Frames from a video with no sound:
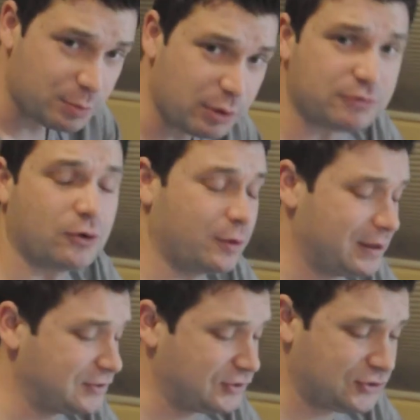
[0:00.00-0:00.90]
the
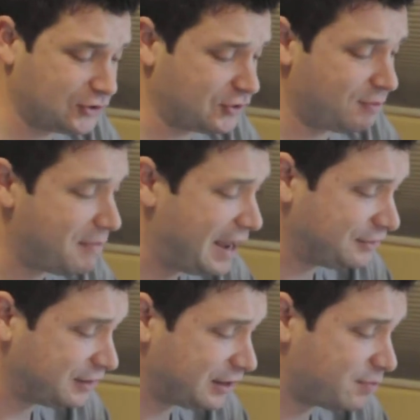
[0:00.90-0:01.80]
performance is just
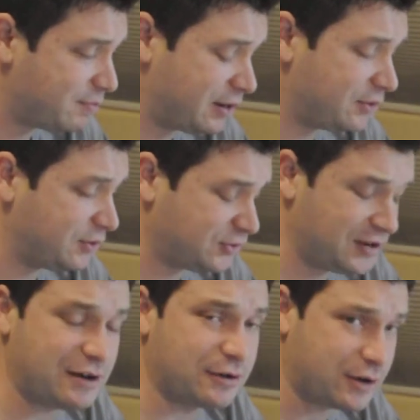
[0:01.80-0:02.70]
amazing compared to your
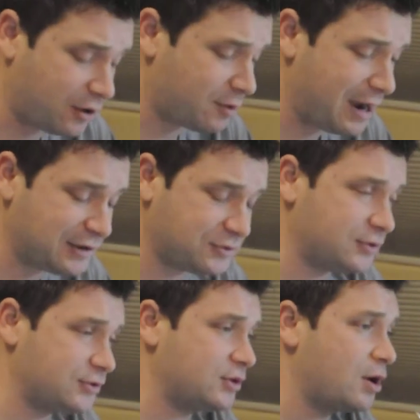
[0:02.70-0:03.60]
standard
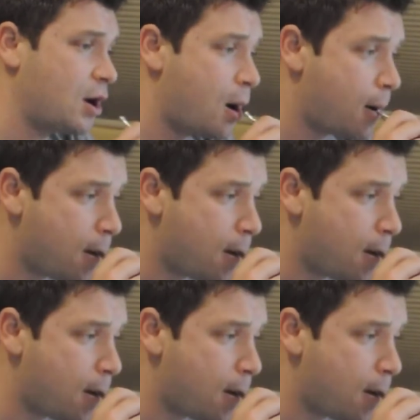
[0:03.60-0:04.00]
cartomizers.